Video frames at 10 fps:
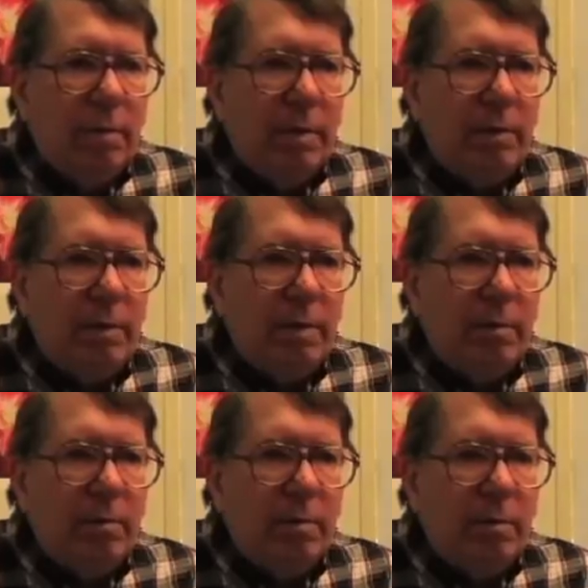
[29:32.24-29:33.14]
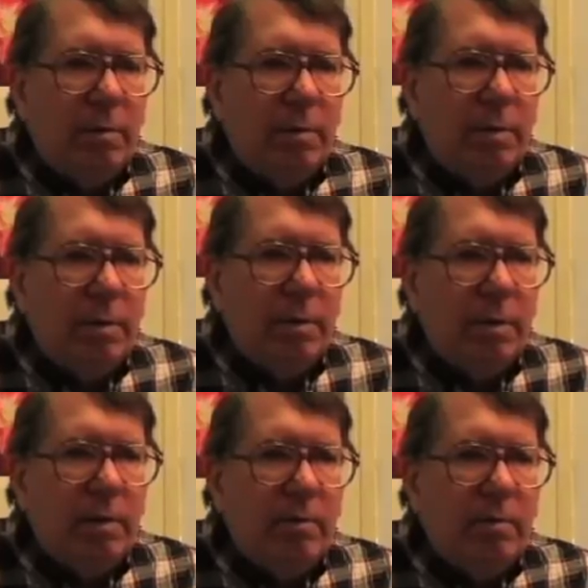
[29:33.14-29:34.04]
managed to get short periods
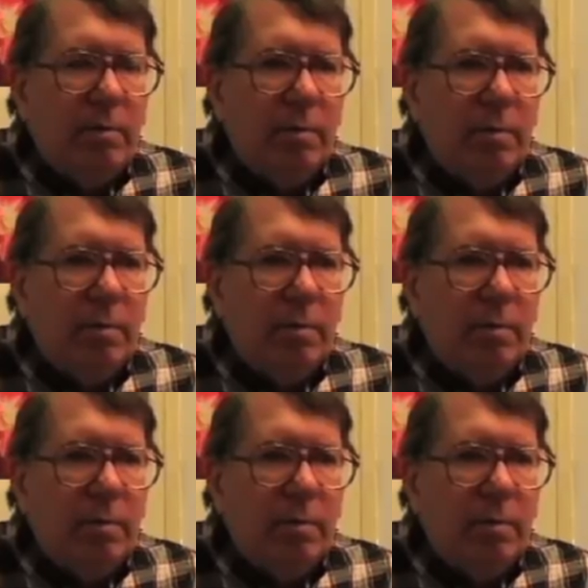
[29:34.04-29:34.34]
out of them.